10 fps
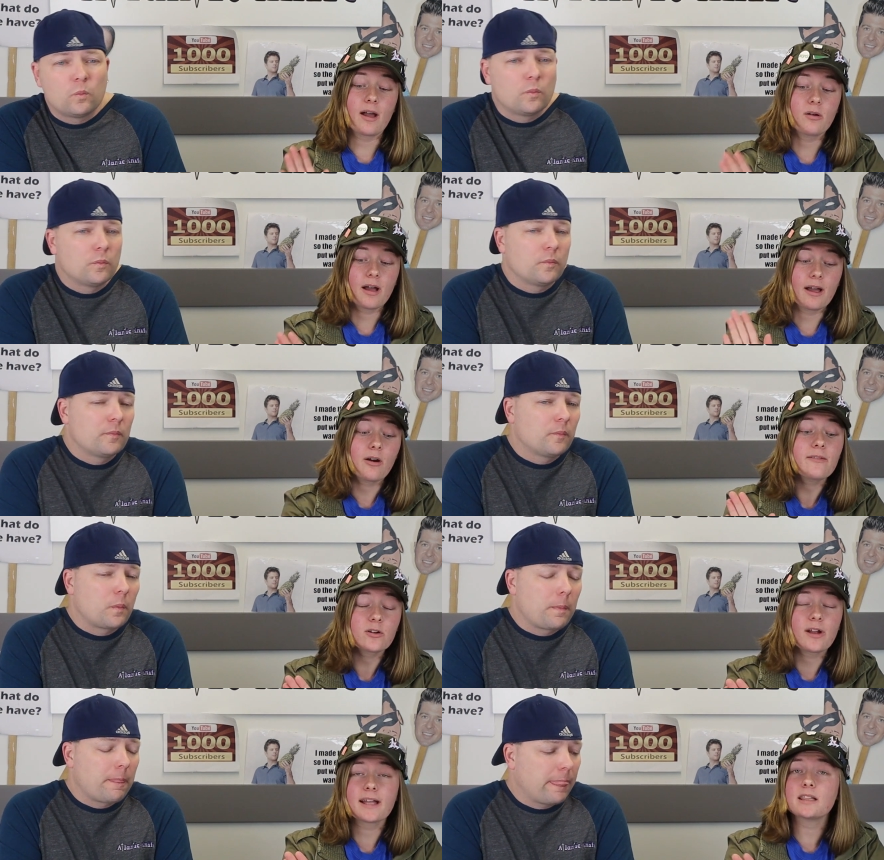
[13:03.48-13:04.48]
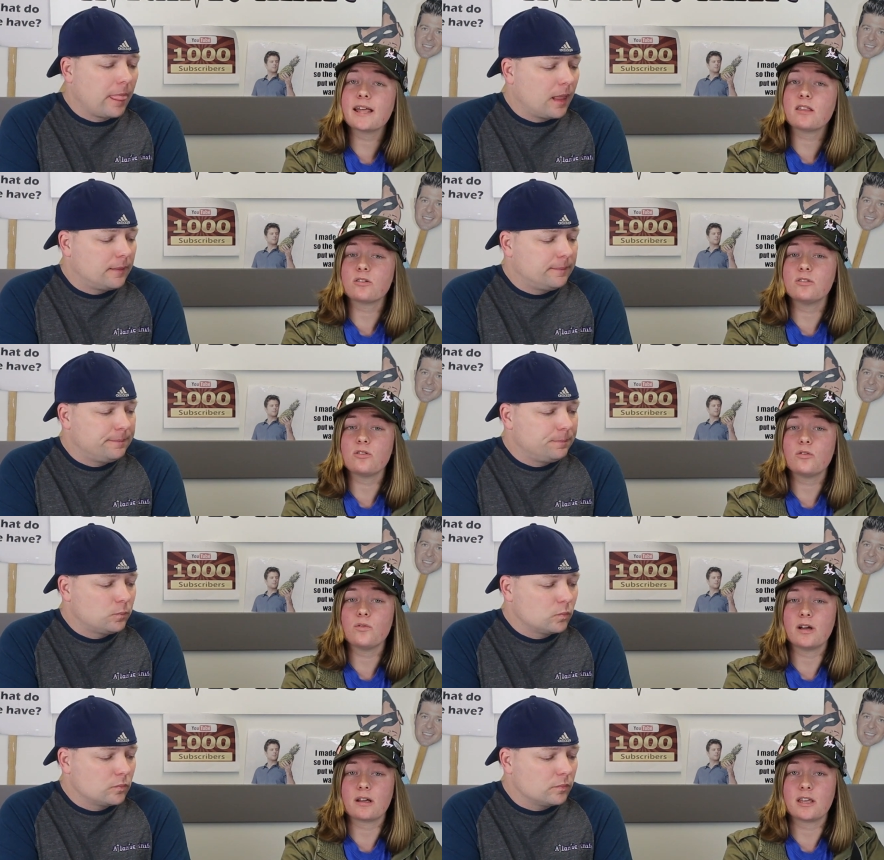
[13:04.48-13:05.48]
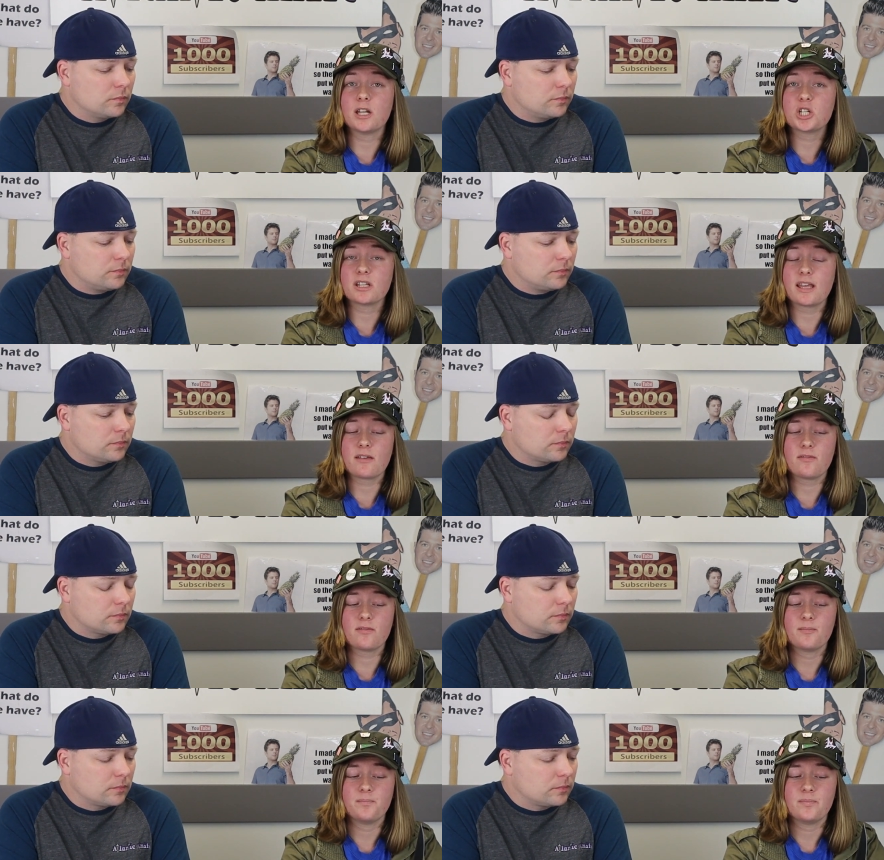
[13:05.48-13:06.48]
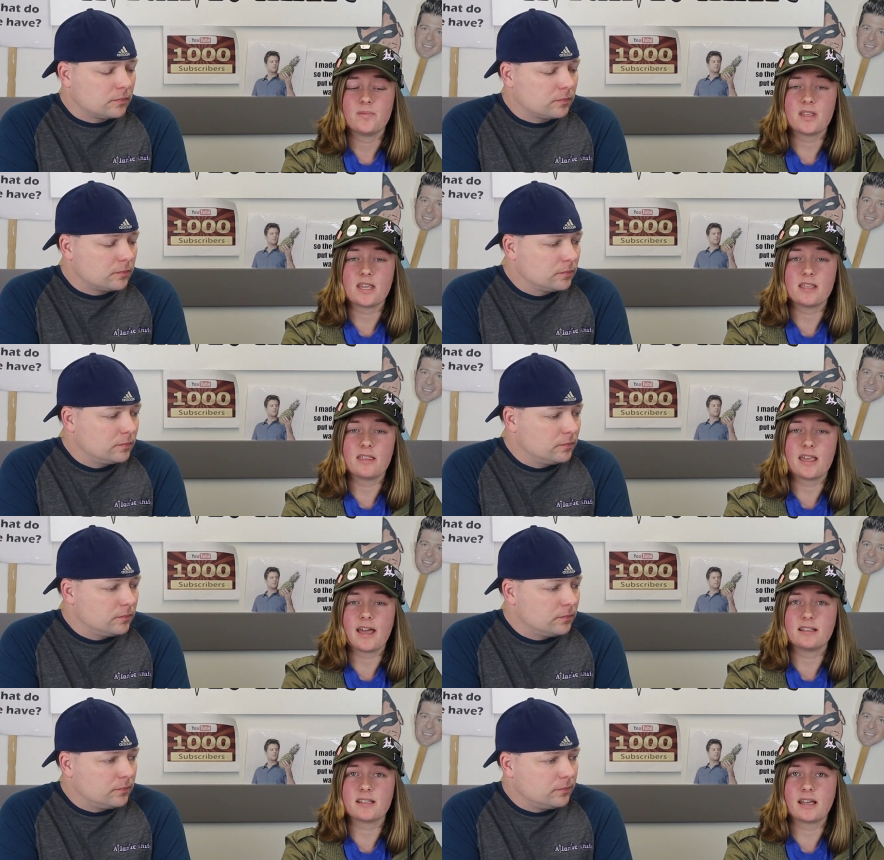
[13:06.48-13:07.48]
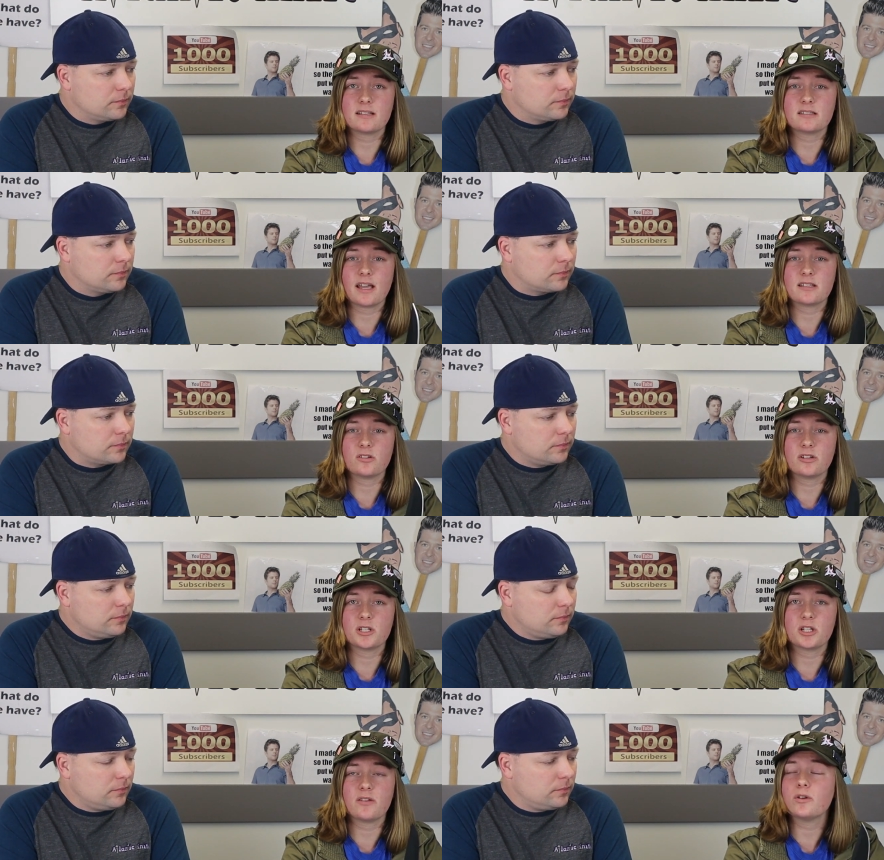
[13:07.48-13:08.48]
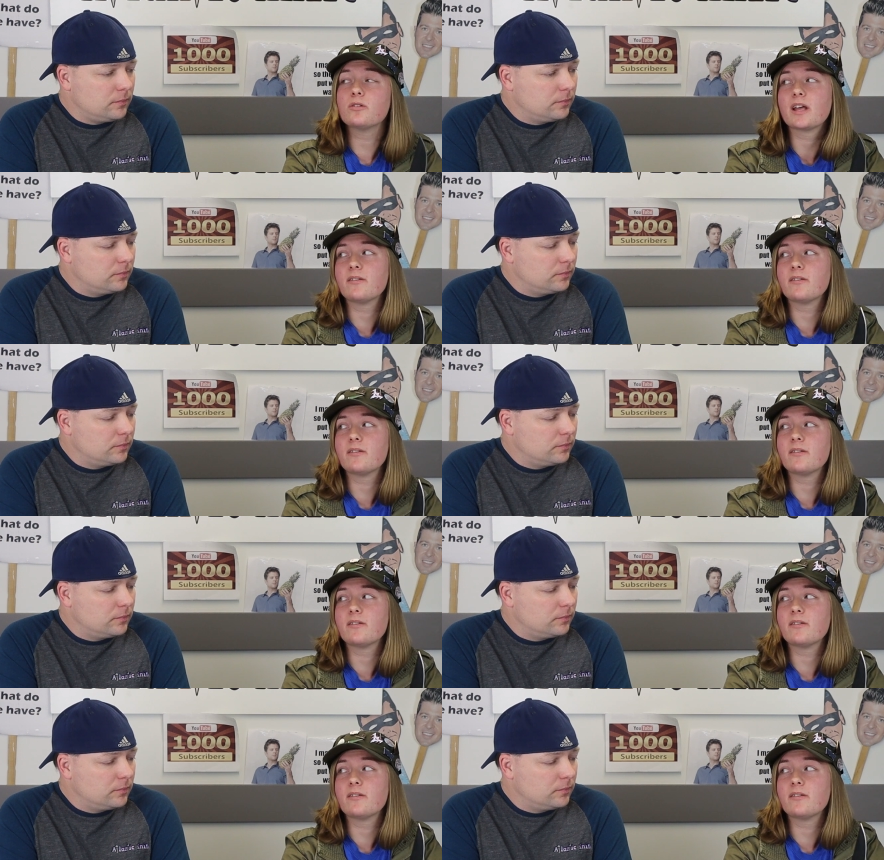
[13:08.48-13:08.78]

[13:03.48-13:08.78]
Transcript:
Speaker 1: how, however, I like their new uh, kitchen knife, the the X X Dicer kitchen knife. We don't